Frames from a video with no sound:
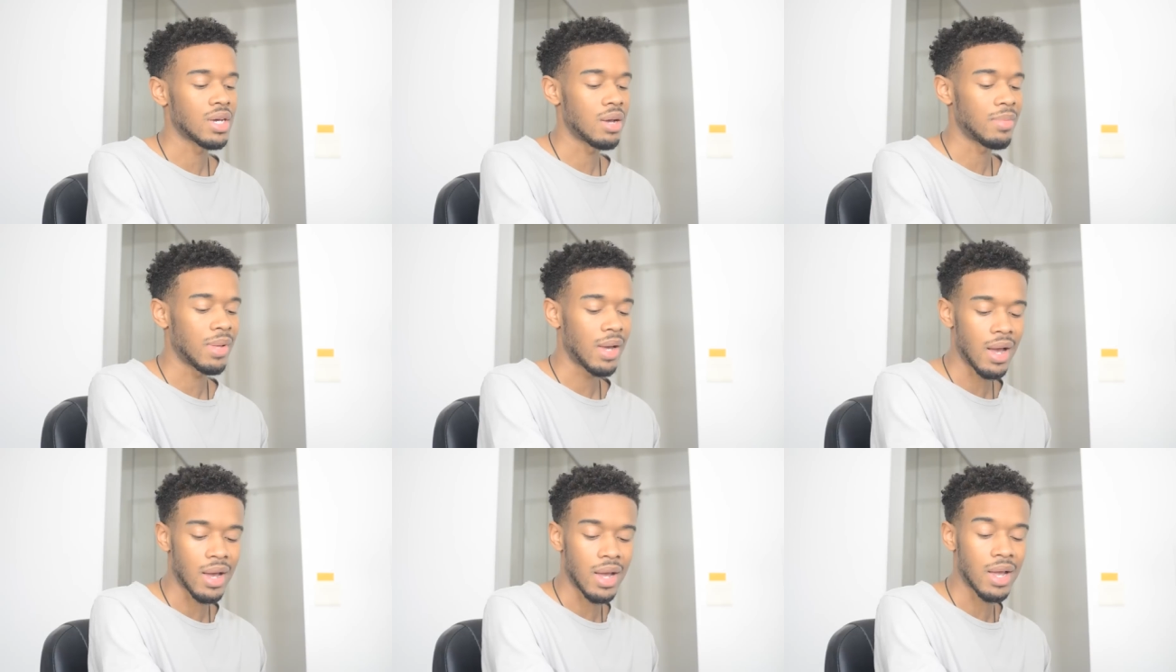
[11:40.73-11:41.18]
i
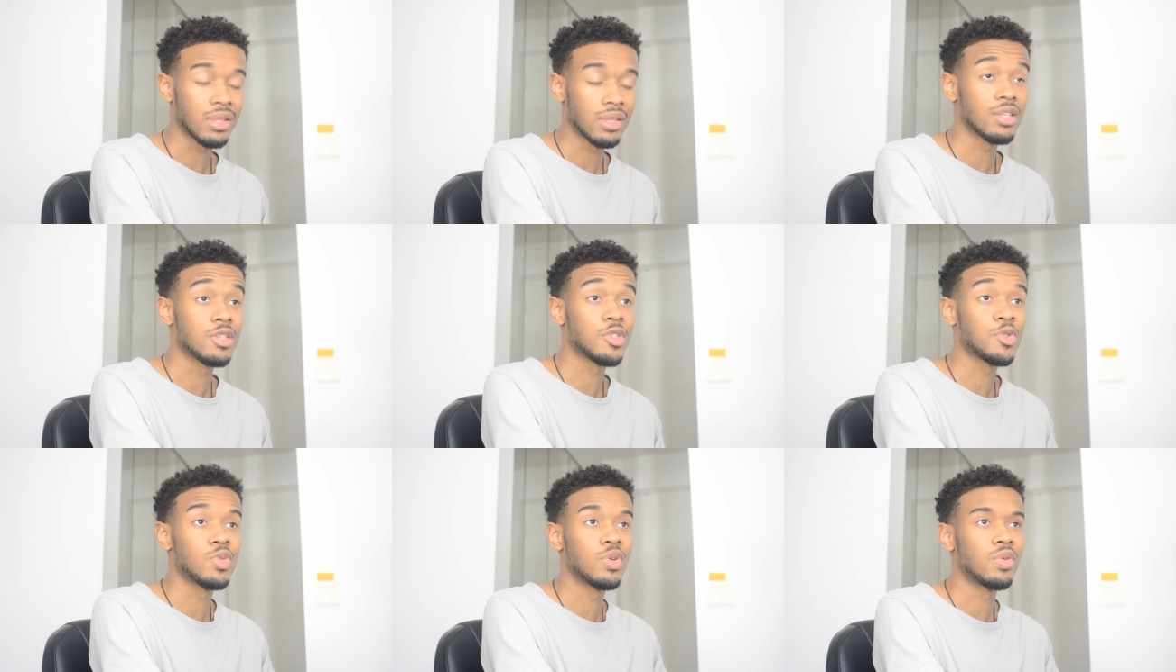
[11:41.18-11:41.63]
like, I got
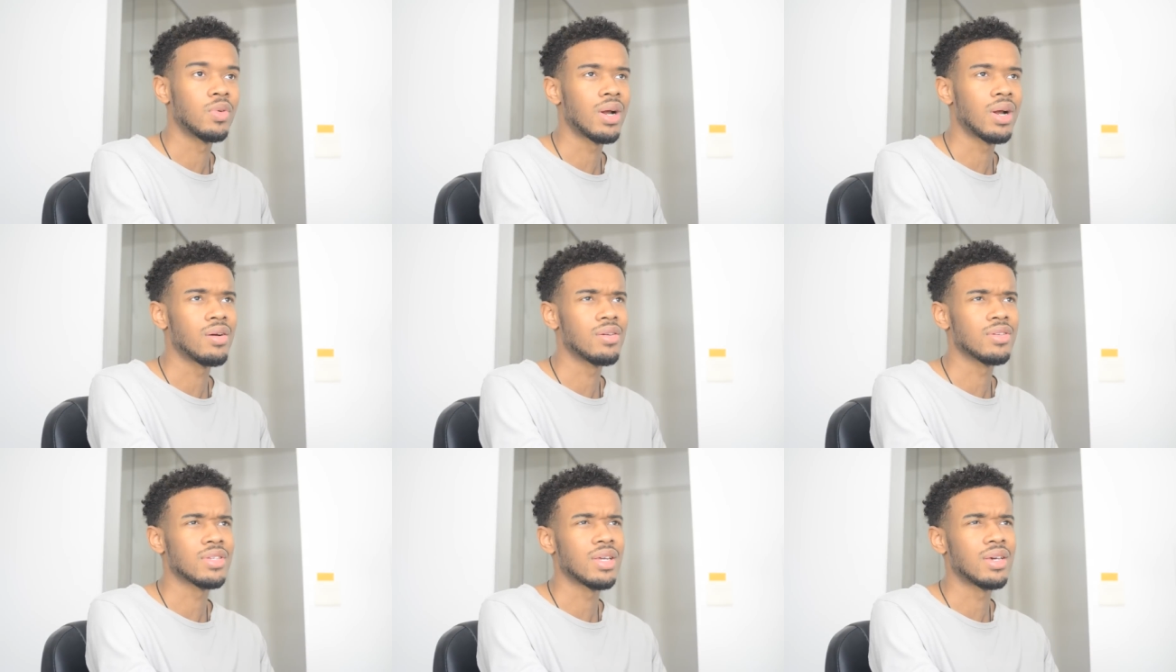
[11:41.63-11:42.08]
this one
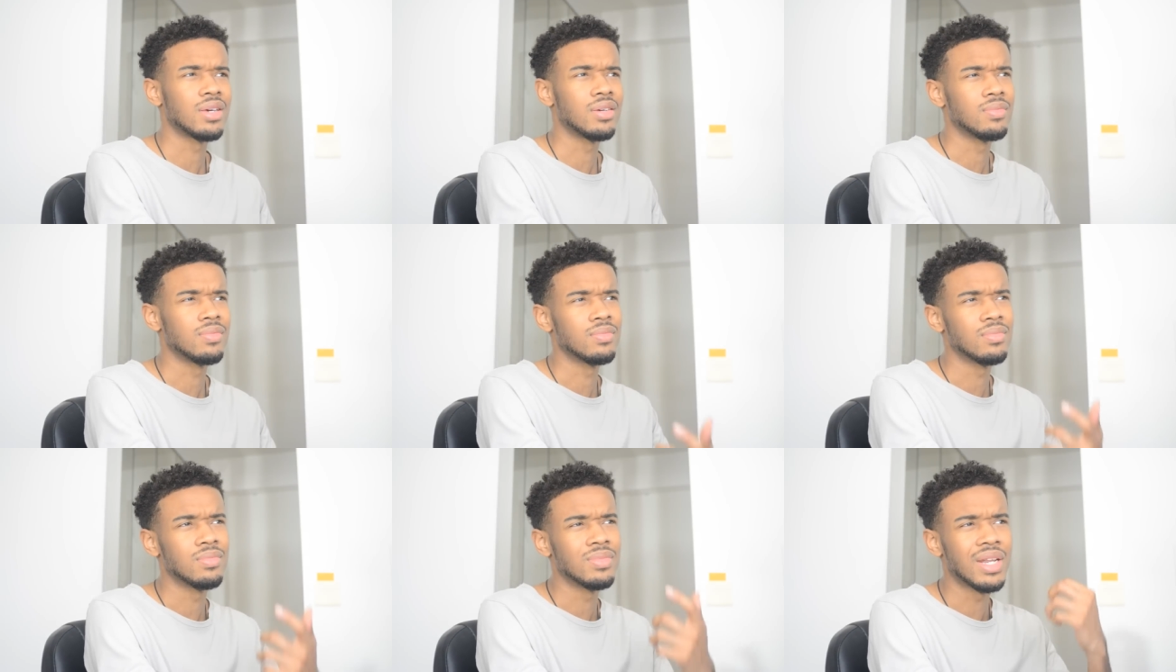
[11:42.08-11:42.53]
when I was
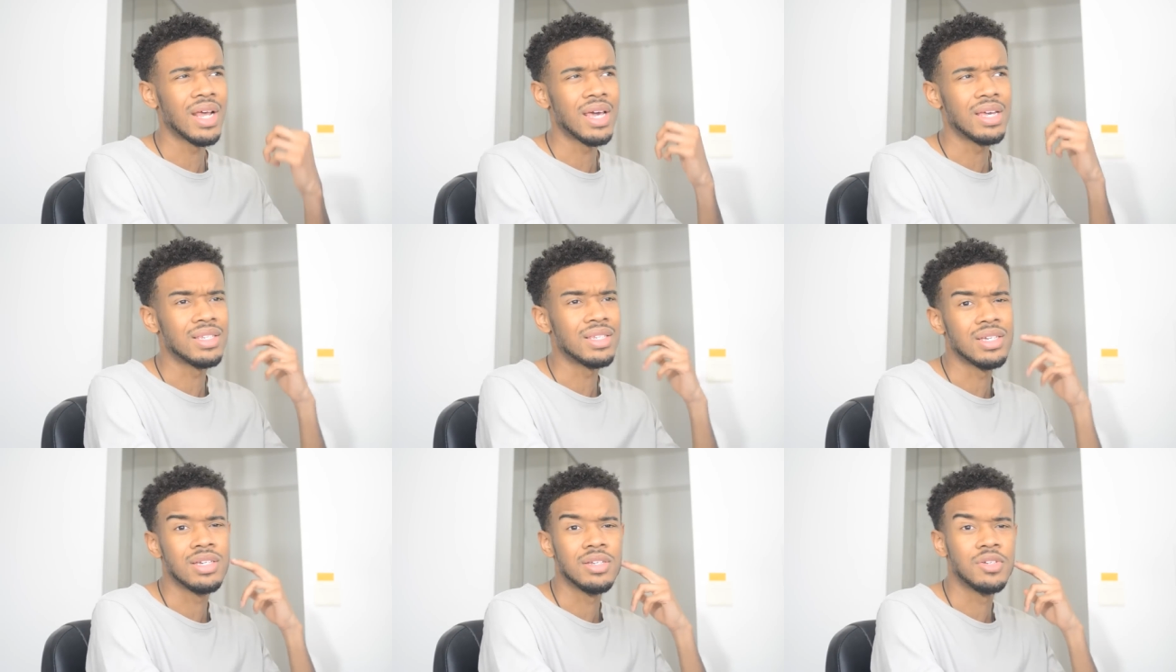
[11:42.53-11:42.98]
like
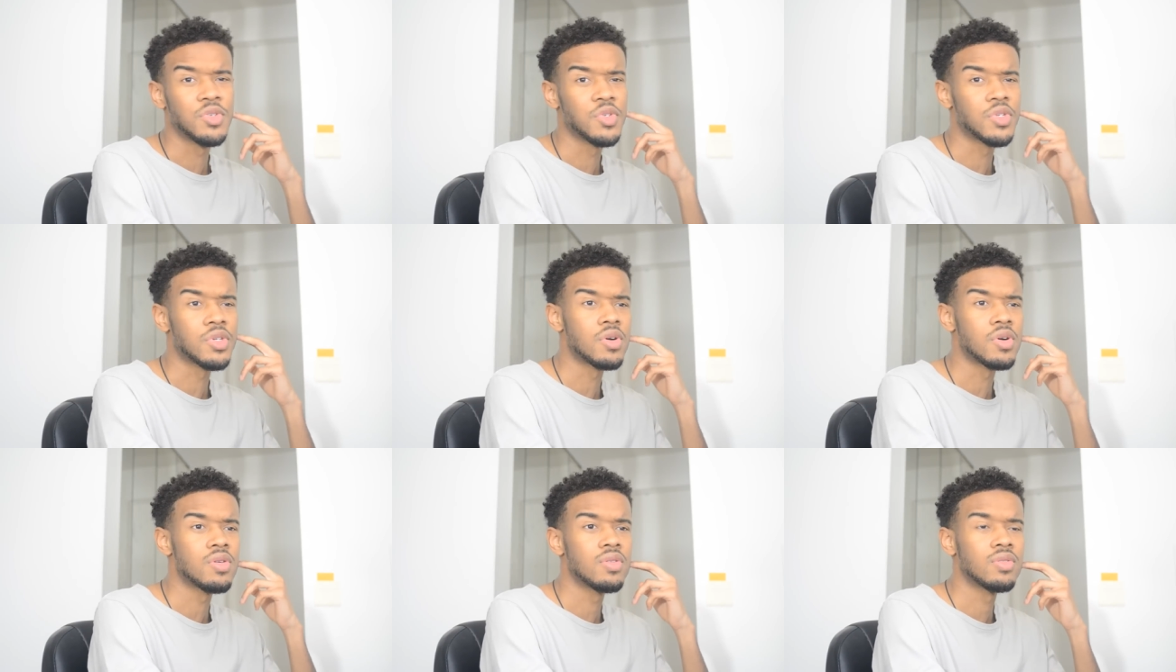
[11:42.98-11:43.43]
19
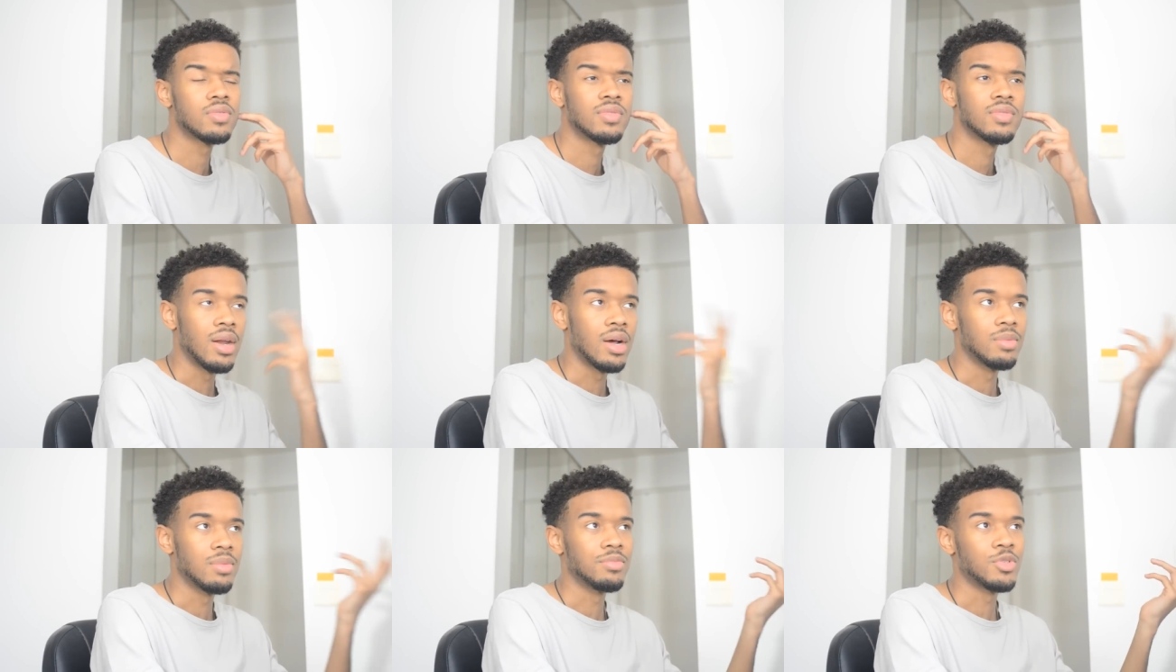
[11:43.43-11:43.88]
years old
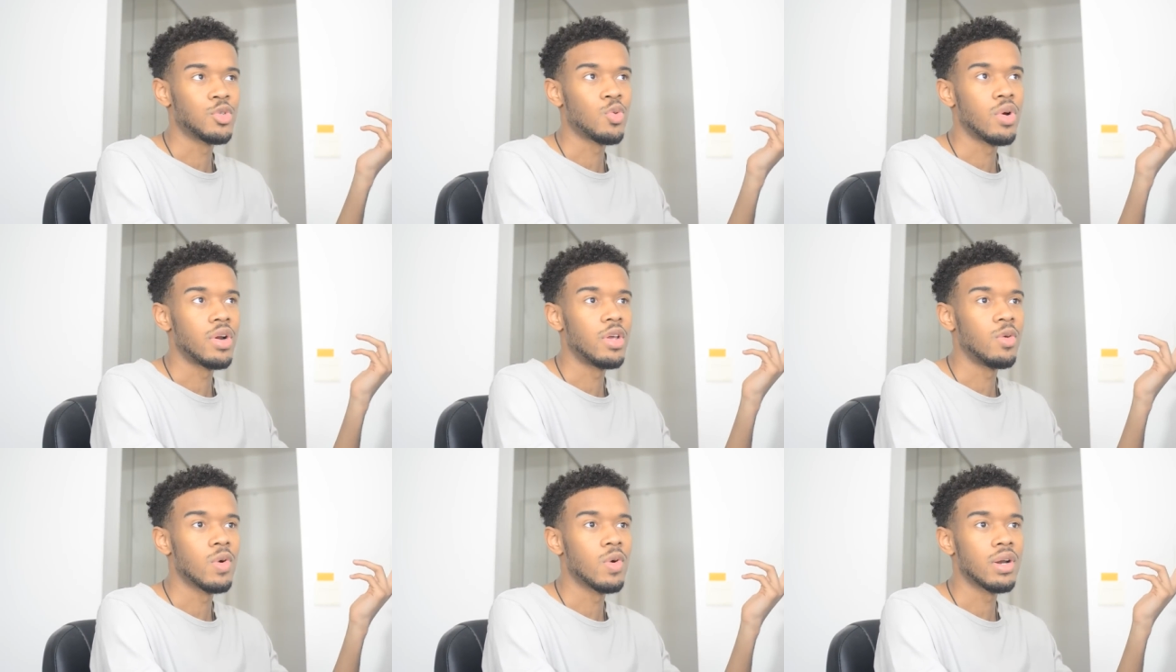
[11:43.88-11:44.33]
and I'm
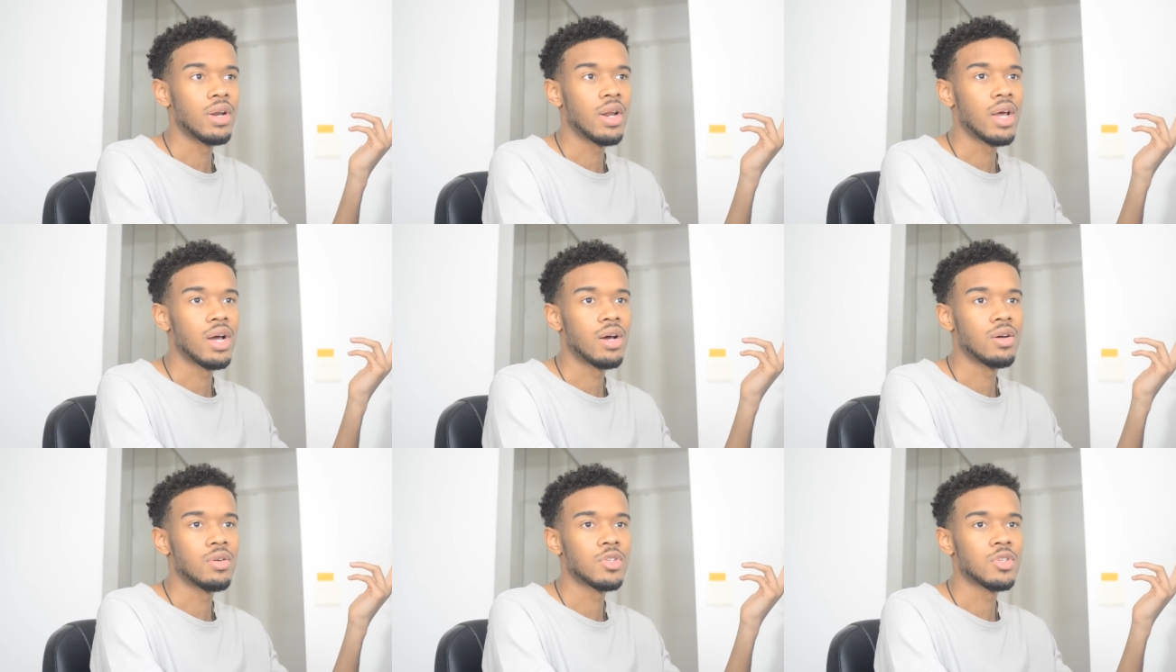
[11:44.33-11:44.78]
21
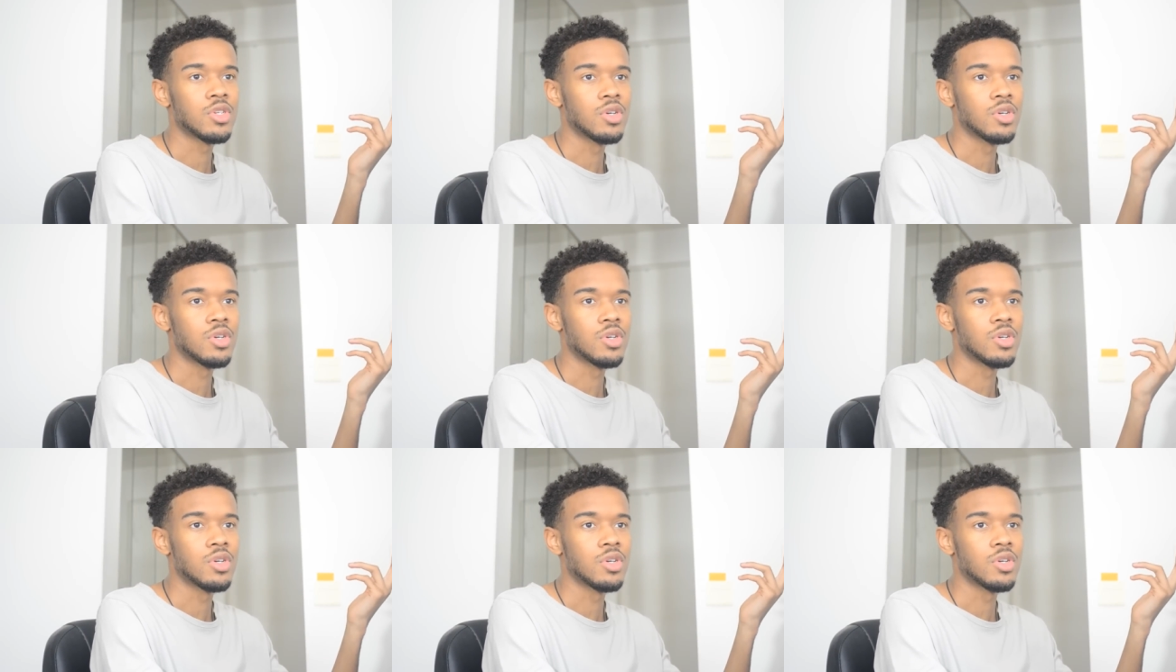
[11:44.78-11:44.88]
now,